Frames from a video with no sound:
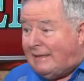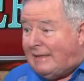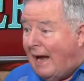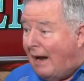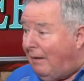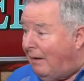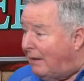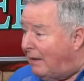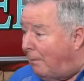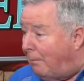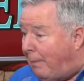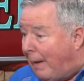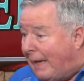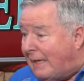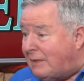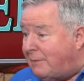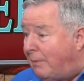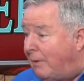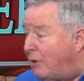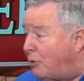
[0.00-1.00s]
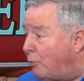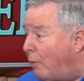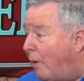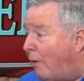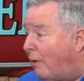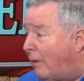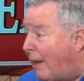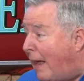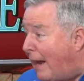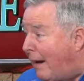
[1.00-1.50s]
Down in the basement is where
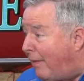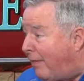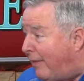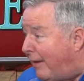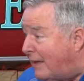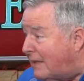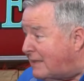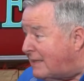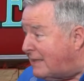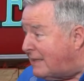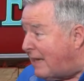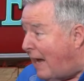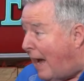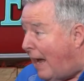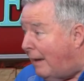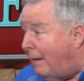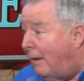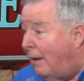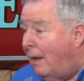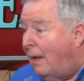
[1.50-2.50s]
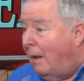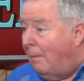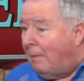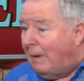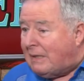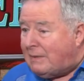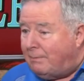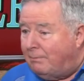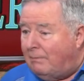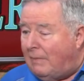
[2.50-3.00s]
a lot of things start
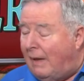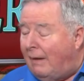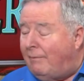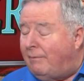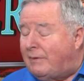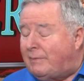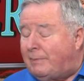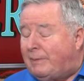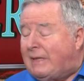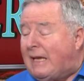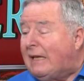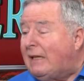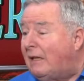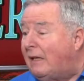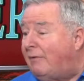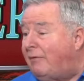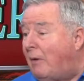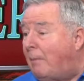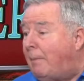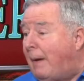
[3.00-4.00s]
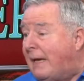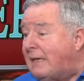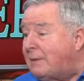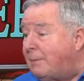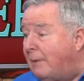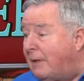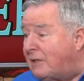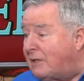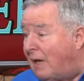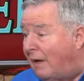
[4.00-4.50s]
because if, particularly if your
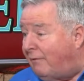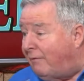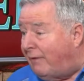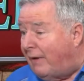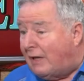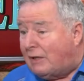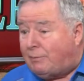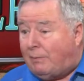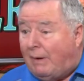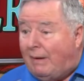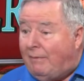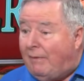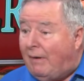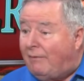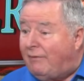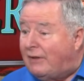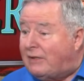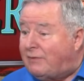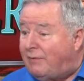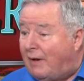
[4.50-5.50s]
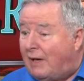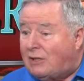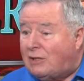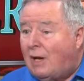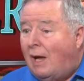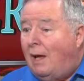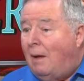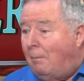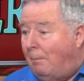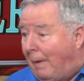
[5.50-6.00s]
basement is unfinished, but even if it's finished,
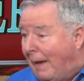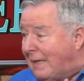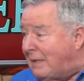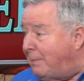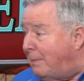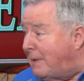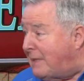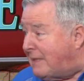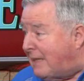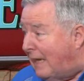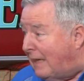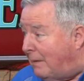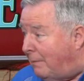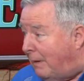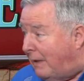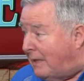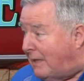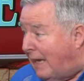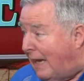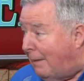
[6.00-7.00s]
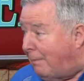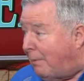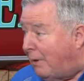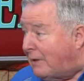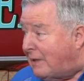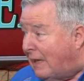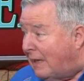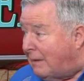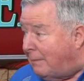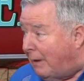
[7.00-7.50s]
basements tend to be damper,
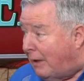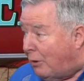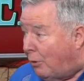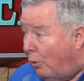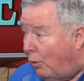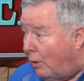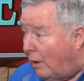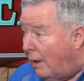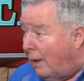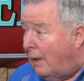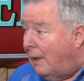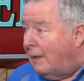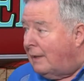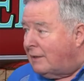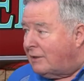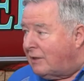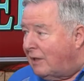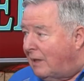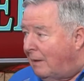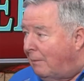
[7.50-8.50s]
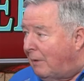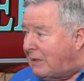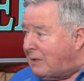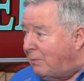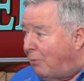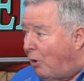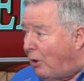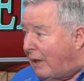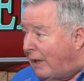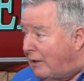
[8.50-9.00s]
tend to be cooler, so they're much
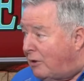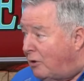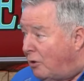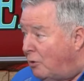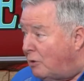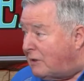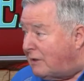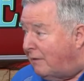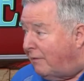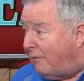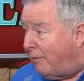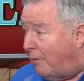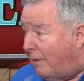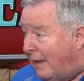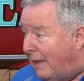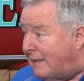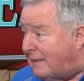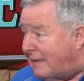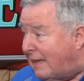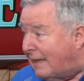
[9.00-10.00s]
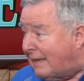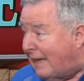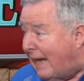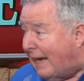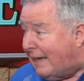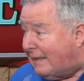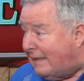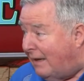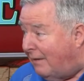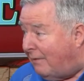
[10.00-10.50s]
more conducive for insect
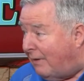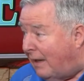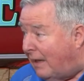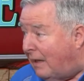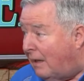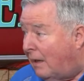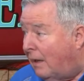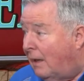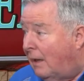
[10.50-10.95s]
activity.